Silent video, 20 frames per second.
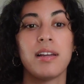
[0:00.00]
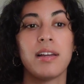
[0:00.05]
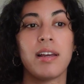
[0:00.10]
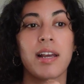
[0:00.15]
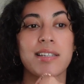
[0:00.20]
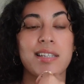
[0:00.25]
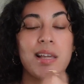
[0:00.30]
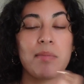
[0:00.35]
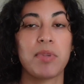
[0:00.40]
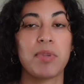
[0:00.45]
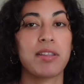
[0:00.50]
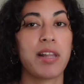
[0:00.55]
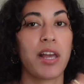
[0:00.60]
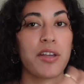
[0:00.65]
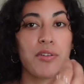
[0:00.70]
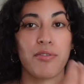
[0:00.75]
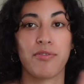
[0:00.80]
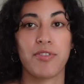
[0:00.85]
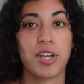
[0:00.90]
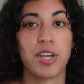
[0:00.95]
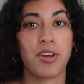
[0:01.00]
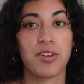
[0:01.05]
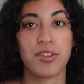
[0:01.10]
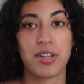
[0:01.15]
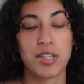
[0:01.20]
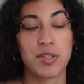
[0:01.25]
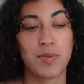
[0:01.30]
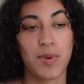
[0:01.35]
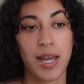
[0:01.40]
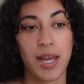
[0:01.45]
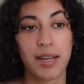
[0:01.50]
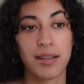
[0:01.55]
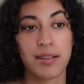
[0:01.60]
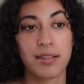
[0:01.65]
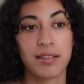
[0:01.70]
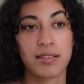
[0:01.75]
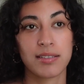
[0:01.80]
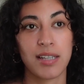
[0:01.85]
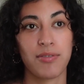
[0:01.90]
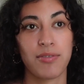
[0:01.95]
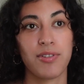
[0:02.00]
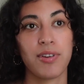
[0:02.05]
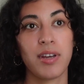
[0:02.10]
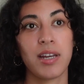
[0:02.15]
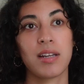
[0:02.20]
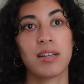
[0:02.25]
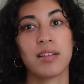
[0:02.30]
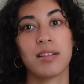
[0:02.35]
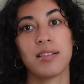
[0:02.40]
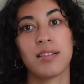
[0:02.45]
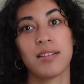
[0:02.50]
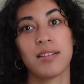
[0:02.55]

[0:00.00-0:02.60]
Accepting that you're feeling this way. Because I feel like